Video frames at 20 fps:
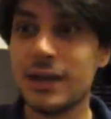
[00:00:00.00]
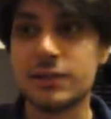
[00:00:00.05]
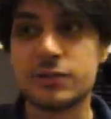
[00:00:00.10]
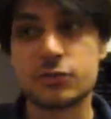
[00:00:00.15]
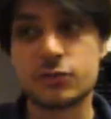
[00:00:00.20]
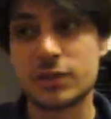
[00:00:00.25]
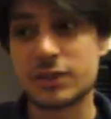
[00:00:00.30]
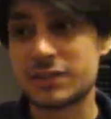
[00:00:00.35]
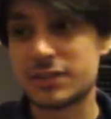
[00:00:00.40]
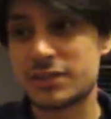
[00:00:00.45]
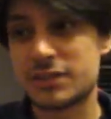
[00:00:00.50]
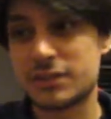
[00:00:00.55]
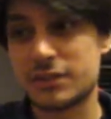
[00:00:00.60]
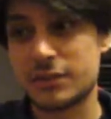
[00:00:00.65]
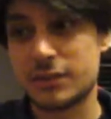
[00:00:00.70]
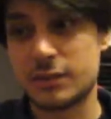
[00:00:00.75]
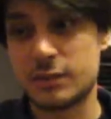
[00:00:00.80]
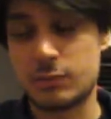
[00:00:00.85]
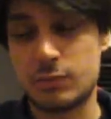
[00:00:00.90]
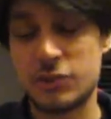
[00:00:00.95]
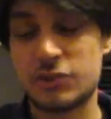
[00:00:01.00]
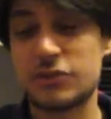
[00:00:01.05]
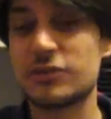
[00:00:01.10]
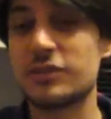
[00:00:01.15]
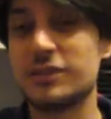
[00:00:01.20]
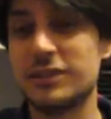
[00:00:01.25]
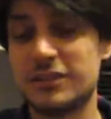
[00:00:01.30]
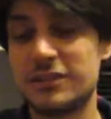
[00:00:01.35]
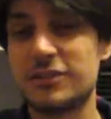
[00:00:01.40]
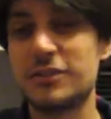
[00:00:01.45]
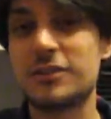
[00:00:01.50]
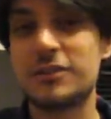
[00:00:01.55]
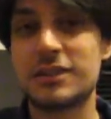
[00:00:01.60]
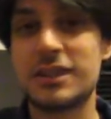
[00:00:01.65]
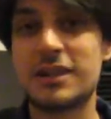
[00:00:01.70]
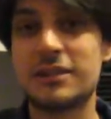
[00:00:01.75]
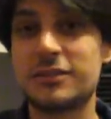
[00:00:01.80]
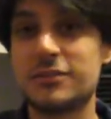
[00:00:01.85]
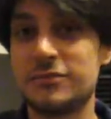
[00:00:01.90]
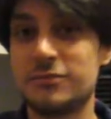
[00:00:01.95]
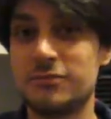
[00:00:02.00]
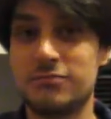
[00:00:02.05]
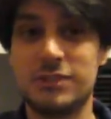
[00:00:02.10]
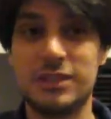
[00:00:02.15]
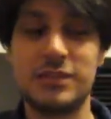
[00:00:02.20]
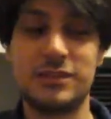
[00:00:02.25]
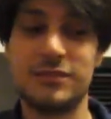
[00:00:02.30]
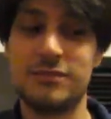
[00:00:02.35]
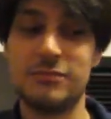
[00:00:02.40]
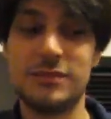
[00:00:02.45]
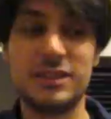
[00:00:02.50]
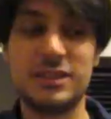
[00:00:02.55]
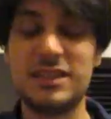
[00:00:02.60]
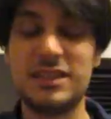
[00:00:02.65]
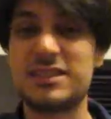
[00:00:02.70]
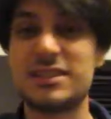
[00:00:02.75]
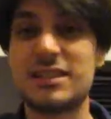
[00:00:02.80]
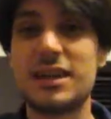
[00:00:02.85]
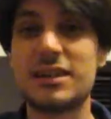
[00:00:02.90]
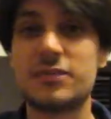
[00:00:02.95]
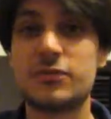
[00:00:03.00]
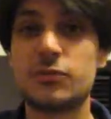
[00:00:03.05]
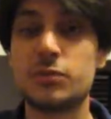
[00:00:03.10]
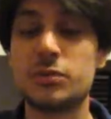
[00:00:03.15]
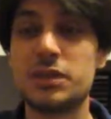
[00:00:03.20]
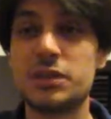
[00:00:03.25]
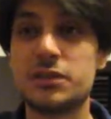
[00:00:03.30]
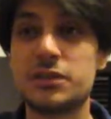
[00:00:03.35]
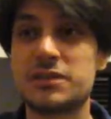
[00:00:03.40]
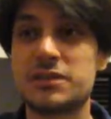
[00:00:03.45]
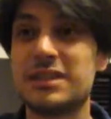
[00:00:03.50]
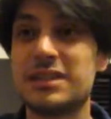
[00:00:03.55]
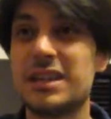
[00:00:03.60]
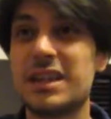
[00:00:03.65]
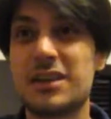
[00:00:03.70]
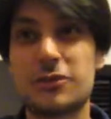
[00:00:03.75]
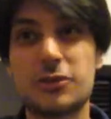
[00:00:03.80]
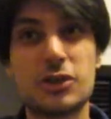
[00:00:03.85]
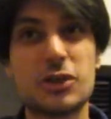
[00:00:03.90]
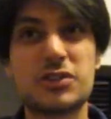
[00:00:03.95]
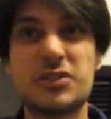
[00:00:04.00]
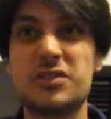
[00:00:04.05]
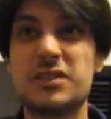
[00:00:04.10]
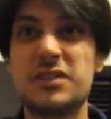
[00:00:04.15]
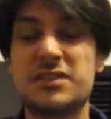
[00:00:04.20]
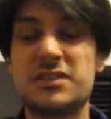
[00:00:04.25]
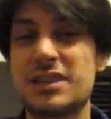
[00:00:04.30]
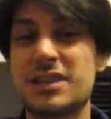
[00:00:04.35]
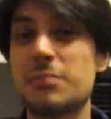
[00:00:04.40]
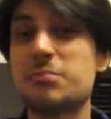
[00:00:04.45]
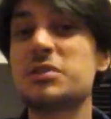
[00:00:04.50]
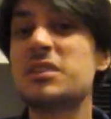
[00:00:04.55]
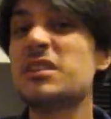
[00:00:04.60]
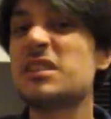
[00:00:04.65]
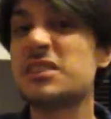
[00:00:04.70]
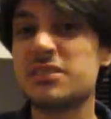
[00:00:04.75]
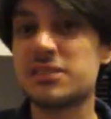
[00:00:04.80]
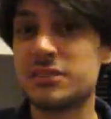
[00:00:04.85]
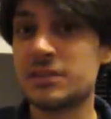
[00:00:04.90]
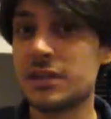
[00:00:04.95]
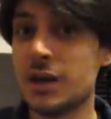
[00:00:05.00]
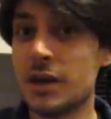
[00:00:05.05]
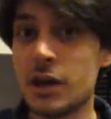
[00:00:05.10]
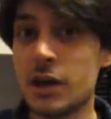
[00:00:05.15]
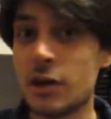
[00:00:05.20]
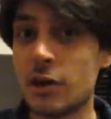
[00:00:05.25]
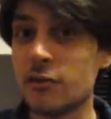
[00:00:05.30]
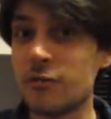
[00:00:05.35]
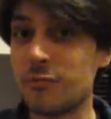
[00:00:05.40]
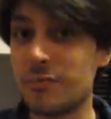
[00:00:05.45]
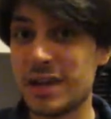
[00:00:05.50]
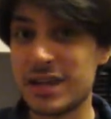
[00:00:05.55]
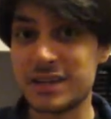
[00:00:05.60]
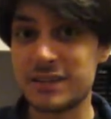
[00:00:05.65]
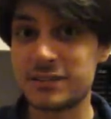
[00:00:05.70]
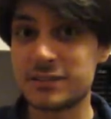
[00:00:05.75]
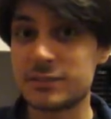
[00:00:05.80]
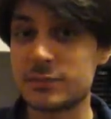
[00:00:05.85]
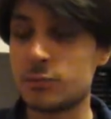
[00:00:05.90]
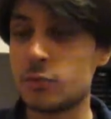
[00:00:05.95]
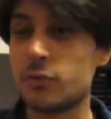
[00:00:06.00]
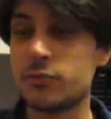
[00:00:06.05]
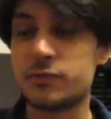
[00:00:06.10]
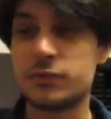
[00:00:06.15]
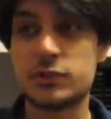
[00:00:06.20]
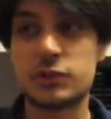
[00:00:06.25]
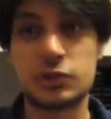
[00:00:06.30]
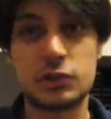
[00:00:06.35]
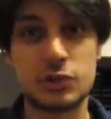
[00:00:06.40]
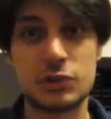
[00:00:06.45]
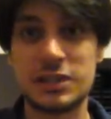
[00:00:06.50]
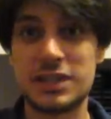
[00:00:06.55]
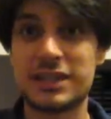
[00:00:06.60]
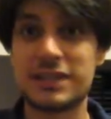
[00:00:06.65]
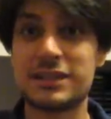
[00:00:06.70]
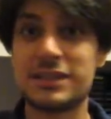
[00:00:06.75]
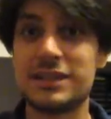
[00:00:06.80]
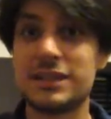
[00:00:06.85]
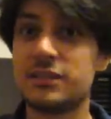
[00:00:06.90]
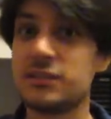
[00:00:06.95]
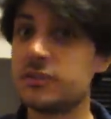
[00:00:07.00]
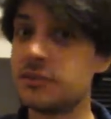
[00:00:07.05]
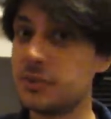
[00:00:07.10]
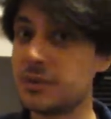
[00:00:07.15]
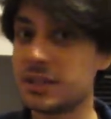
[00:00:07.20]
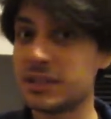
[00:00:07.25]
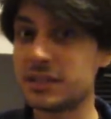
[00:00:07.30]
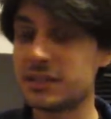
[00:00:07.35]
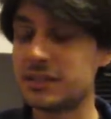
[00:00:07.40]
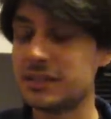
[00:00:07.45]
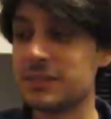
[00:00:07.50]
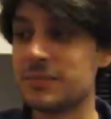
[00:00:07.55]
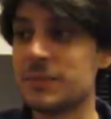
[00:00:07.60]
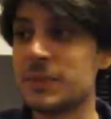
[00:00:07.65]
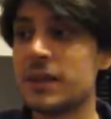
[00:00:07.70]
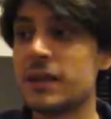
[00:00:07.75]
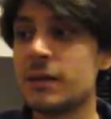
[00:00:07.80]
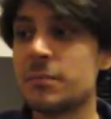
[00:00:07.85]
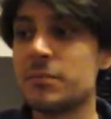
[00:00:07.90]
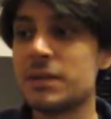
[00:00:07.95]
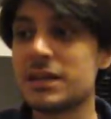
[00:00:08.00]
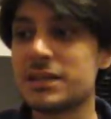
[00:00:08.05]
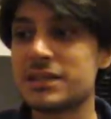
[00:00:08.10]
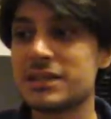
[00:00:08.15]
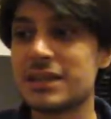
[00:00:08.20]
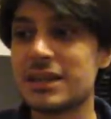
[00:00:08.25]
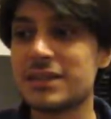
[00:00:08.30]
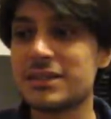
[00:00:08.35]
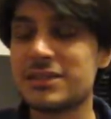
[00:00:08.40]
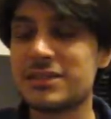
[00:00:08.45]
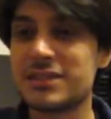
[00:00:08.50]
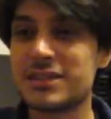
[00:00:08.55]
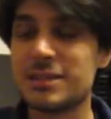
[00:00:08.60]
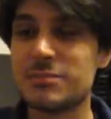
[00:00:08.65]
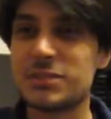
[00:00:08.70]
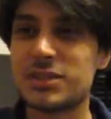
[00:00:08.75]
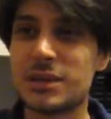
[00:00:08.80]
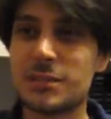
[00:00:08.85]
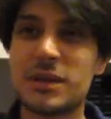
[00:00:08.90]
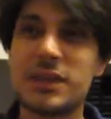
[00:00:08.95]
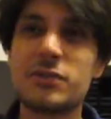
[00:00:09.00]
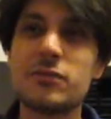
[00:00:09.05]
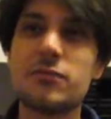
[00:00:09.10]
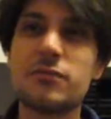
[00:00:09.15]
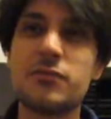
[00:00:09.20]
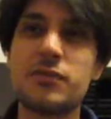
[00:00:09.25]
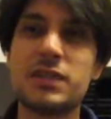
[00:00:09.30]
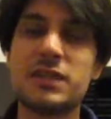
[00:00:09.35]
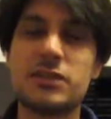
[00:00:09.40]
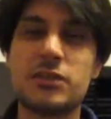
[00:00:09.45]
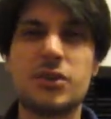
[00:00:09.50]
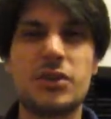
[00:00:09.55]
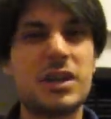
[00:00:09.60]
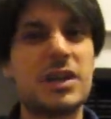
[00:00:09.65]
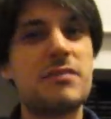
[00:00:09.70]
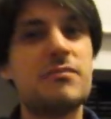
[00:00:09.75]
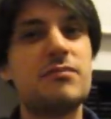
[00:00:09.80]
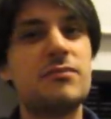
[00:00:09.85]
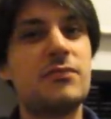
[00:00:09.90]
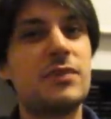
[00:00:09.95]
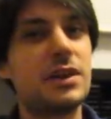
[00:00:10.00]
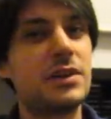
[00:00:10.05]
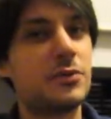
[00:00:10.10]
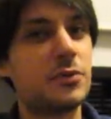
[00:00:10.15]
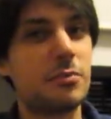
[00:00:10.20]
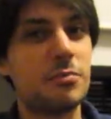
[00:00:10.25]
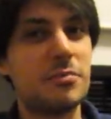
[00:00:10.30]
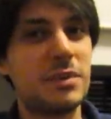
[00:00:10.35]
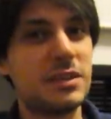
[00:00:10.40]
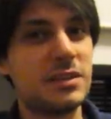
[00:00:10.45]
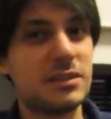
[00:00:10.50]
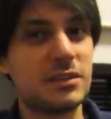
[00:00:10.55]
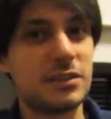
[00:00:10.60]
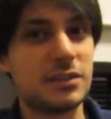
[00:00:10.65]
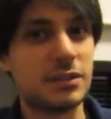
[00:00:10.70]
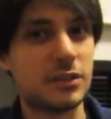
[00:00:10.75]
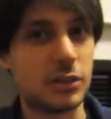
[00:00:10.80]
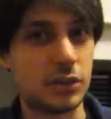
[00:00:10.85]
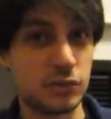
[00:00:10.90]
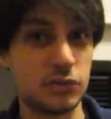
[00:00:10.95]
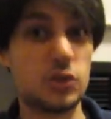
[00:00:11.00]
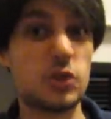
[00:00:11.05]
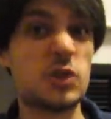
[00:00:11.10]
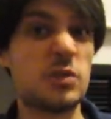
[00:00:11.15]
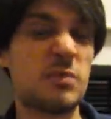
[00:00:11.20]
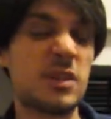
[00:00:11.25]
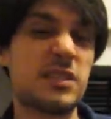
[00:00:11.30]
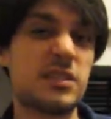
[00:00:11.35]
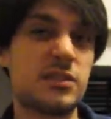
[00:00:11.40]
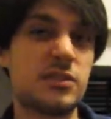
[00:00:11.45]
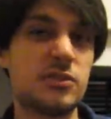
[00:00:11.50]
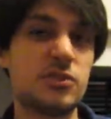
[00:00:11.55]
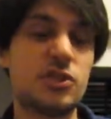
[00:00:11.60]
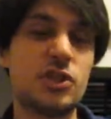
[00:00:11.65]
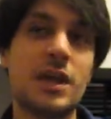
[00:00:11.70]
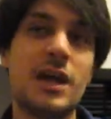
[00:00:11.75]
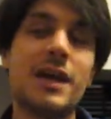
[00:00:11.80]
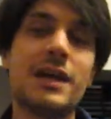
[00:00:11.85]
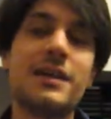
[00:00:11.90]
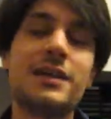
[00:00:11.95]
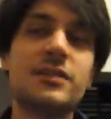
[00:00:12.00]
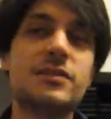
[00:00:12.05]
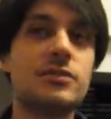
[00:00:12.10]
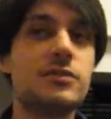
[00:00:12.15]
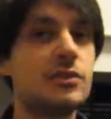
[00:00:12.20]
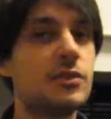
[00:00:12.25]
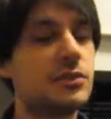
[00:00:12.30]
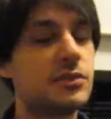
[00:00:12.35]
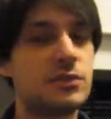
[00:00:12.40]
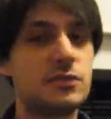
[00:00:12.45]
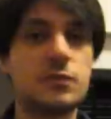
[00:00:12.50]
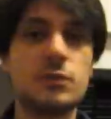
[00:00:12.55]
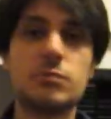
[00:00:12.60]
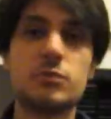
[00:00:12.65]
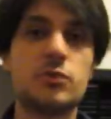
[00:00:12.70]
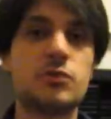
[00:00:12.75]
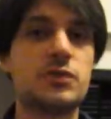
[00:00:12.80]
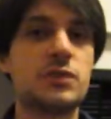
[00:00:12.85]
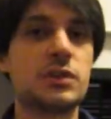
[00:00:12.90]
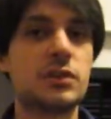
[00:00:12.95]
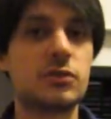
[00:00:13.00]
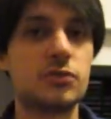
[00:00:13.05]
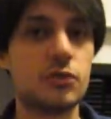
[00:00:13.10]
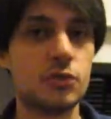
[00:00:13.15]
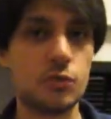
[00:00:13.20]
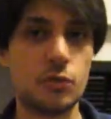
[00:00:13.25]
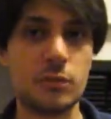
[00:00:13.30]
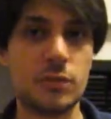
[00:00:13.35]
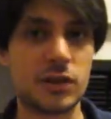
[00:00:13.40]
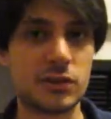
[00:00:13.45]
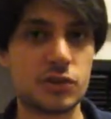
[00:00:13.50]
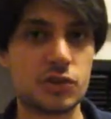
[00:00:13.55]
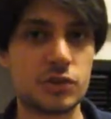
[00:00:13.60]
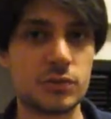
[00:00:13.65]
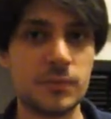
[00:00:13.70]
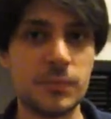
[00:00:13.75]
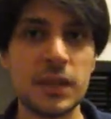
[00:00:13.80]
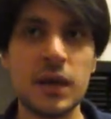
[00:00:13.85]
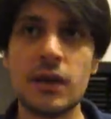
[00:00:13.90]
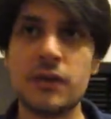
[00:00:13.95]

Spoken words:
Sonata's, especially in these last few years, they are not the subtlest of bands, both sonically and lyrically, but at the same time I don't think their environmentally conscious message hinders the music too much.